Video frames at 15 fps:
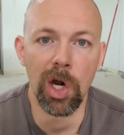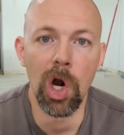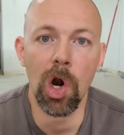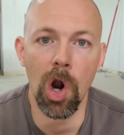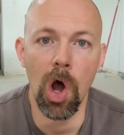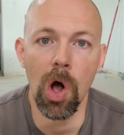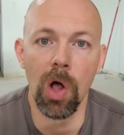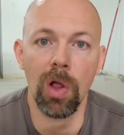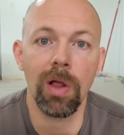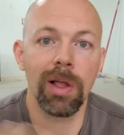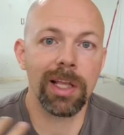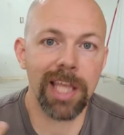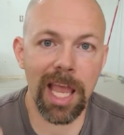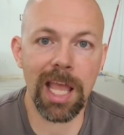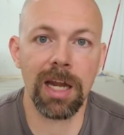are all
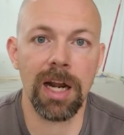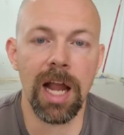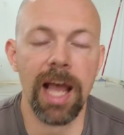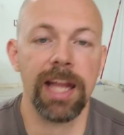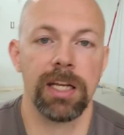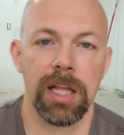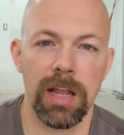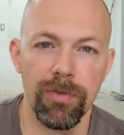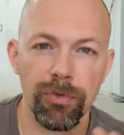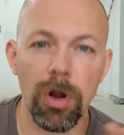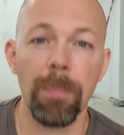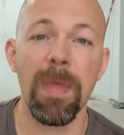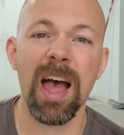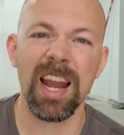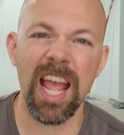Canaanite and
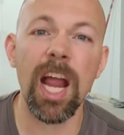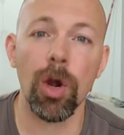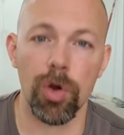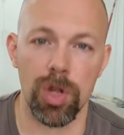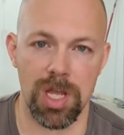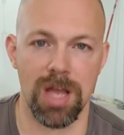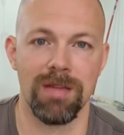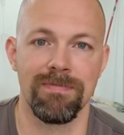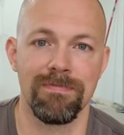from that area.